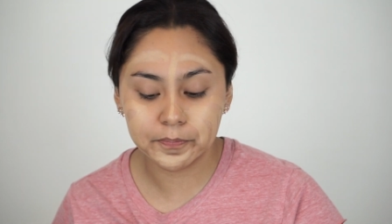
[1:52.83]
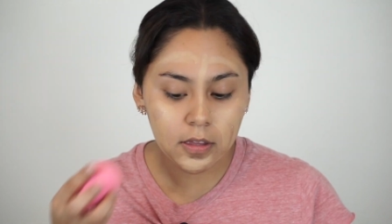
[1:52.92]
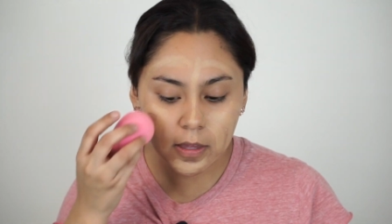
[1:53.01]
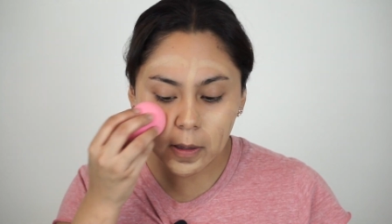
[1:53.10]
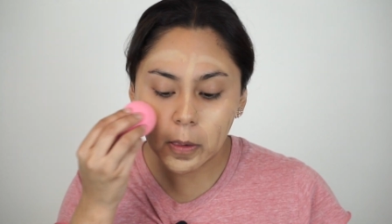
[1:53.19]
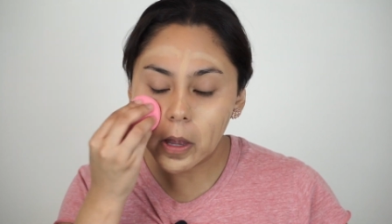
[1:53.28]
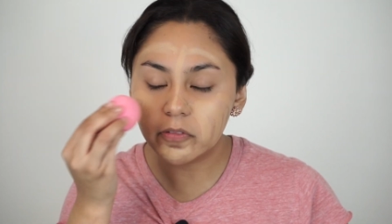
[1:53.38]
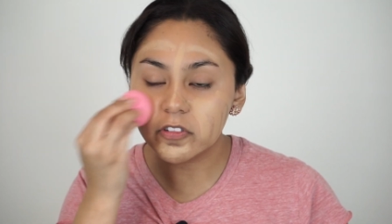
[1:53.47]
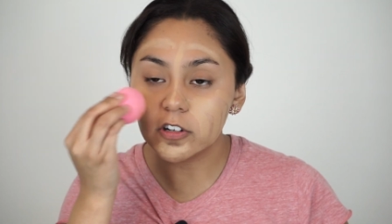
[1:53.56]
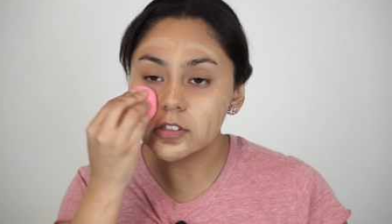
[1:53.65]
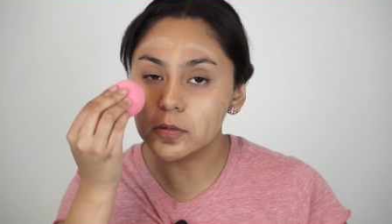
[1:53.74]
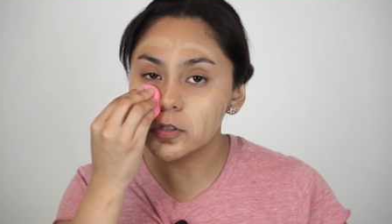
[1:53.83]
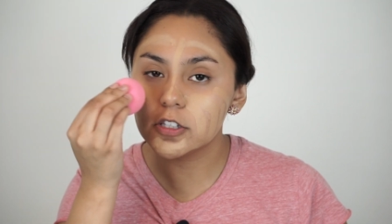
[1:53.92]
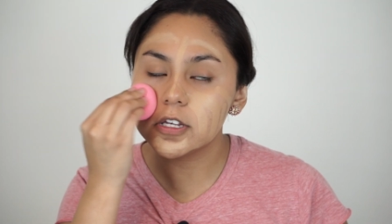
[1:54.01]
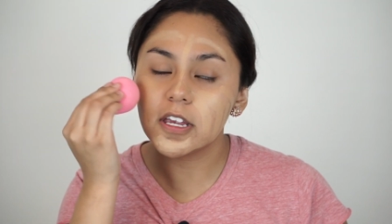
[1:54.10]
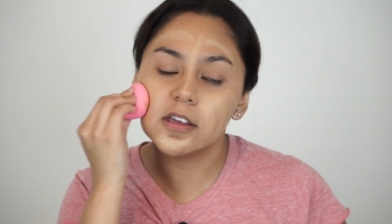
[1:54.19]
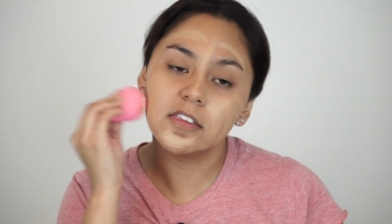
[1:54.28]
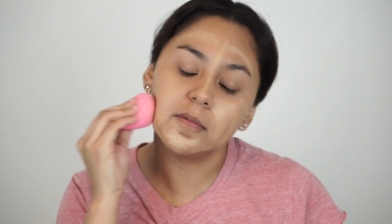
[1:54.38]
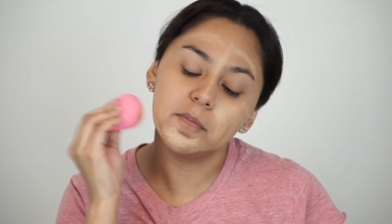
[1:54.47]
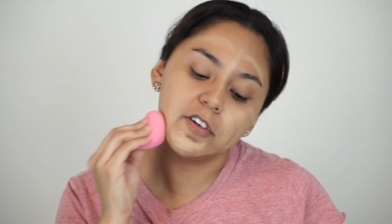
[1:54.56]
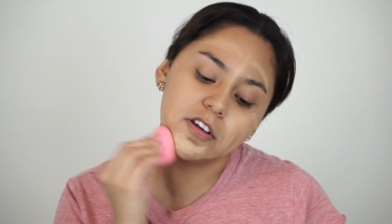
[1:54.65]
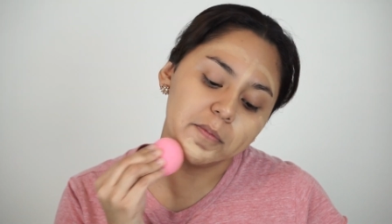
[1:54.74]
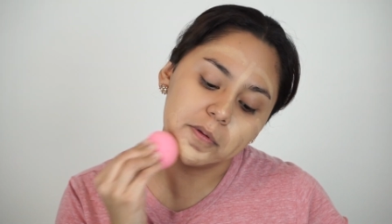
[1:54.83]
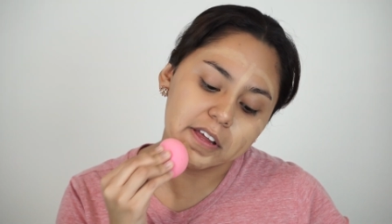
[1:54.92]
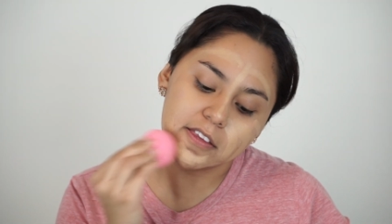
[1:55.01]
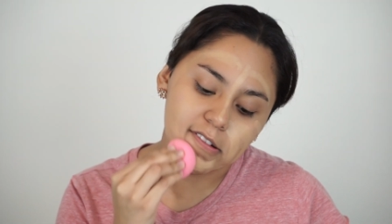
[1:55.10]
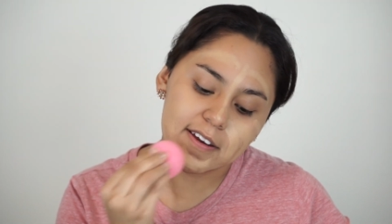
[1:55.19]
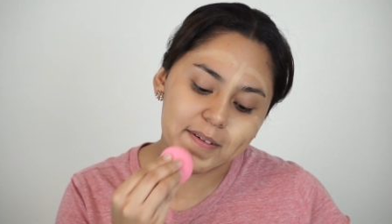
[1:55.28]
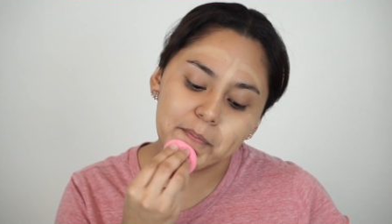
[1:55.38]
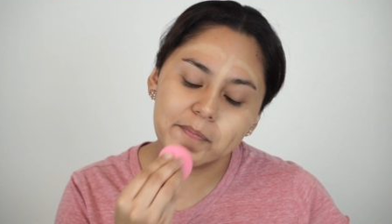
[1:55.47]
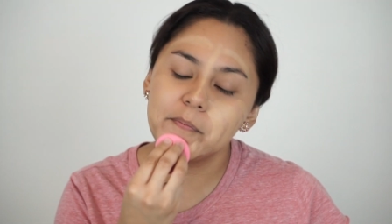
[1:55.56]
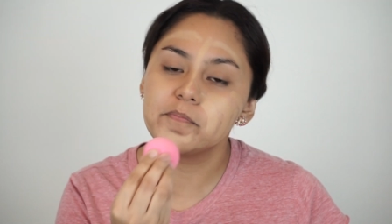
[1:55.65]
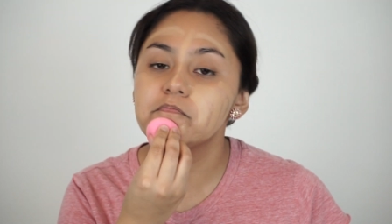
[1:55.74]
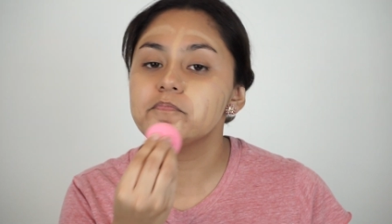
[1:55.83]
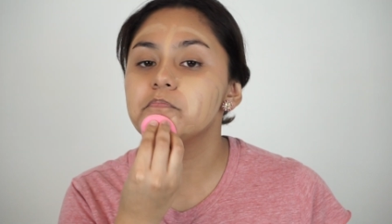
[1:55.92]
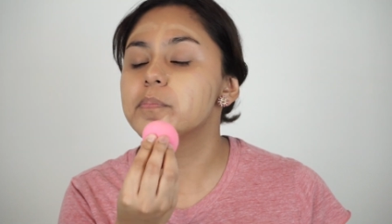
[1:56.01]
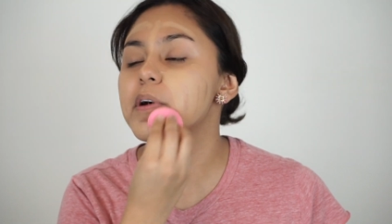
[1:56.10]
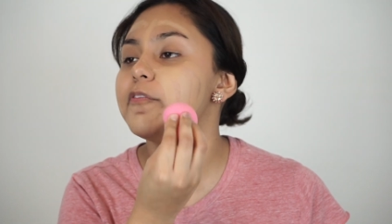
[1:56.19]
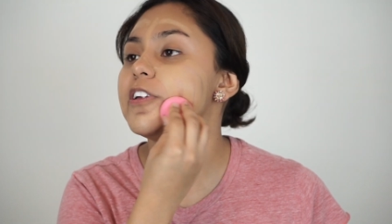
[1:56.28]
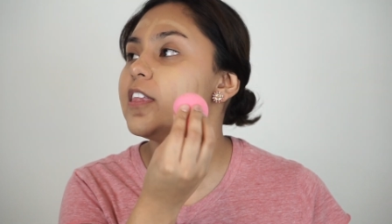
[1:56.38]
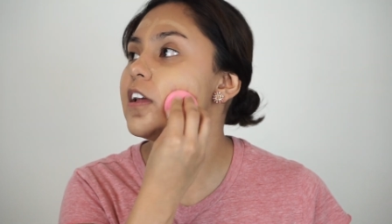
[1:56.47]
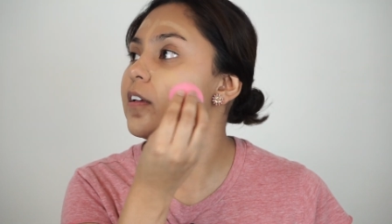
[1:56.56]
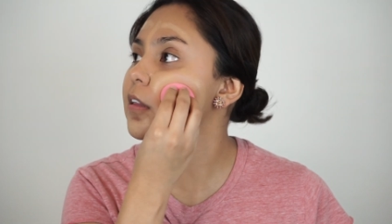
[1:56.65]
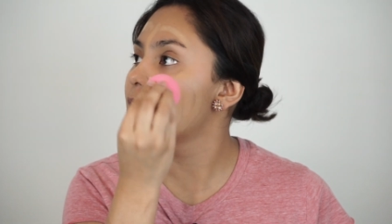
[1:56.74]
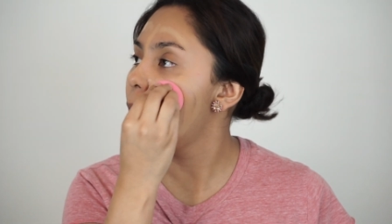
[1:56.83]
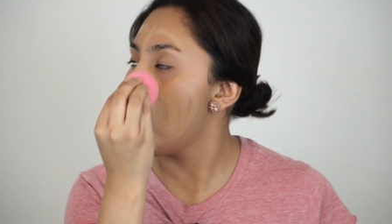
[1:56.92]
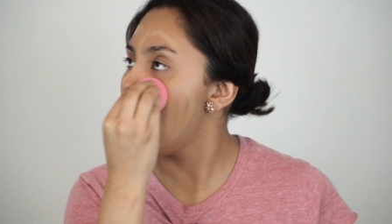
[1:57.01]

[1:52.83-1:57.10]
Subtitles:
And then of course I'm just taking the beauty blender and I'm buffing it in.